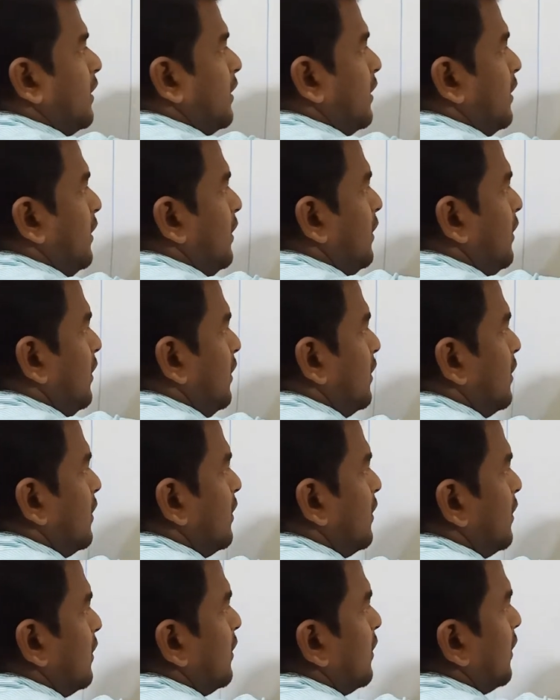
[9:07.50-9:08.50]
A
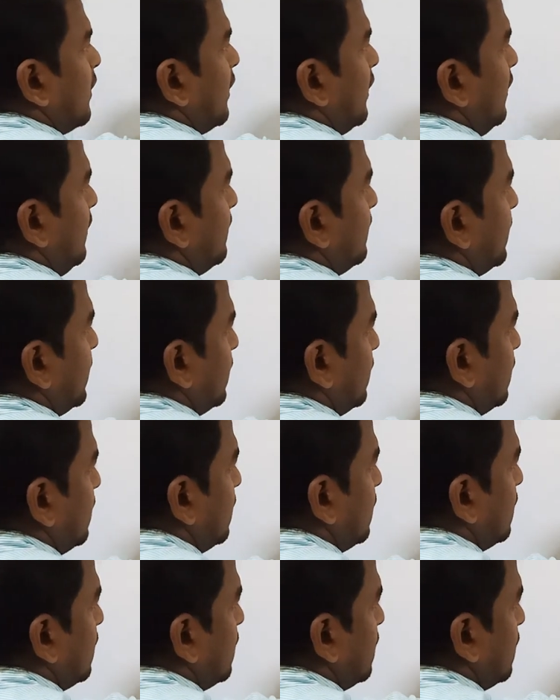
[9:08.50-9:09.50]
and B.
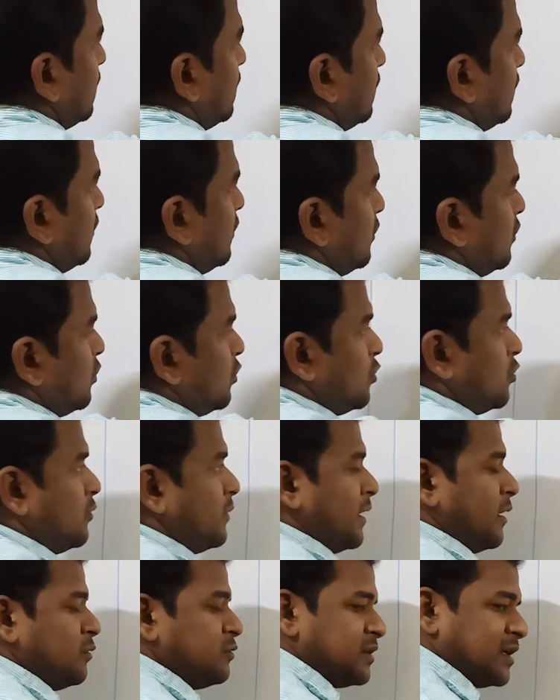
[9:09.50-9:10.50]
Two
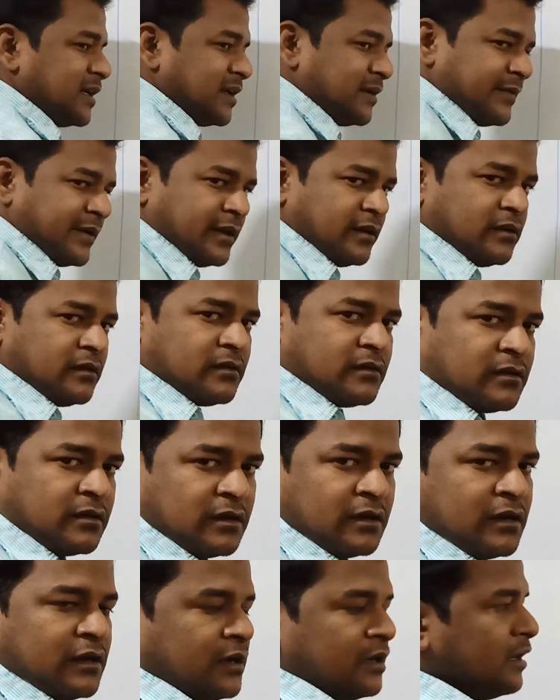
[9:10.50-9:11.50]
values are given,
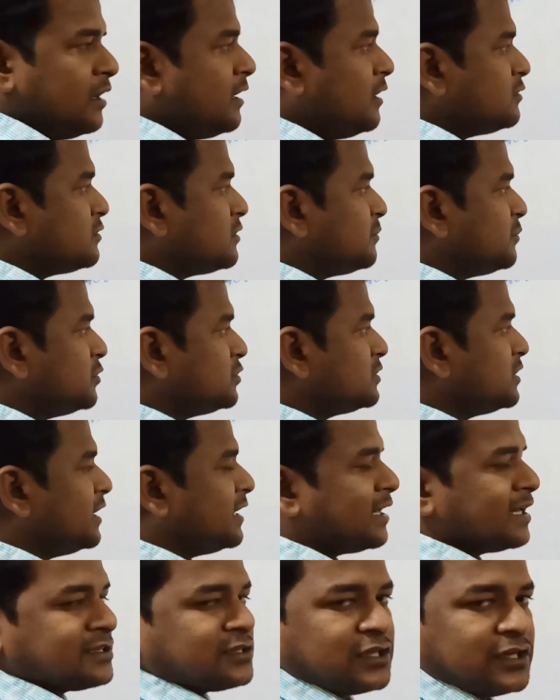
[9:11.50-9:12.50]
and now suppose their
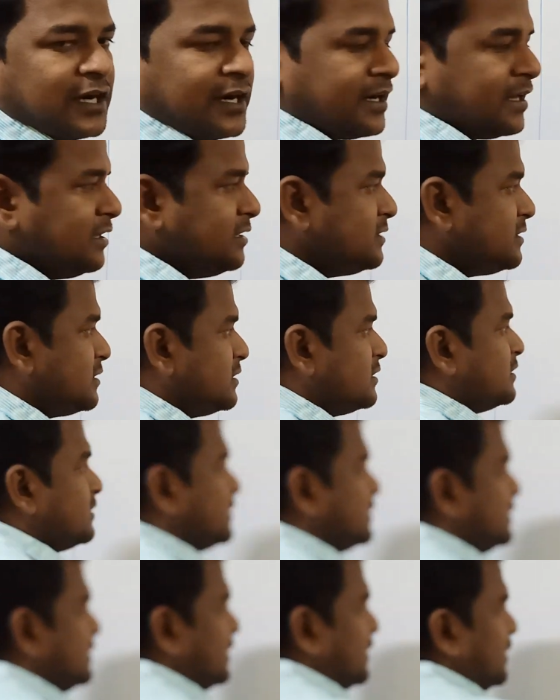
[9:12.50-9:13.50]
resultant is
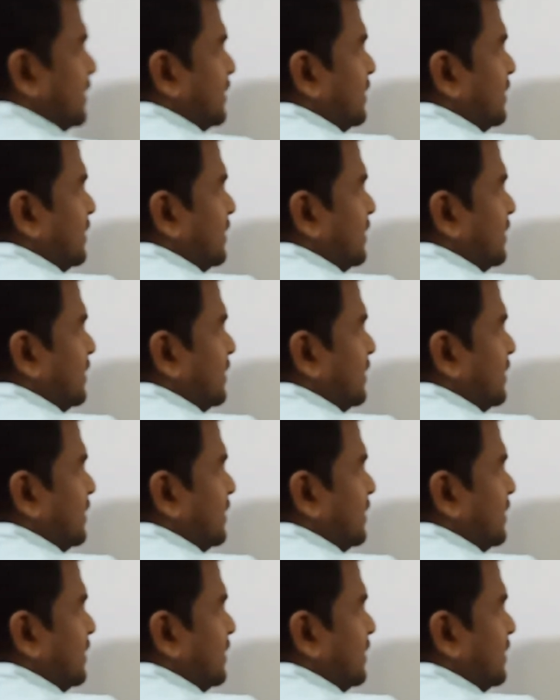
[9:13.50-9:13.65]
Z.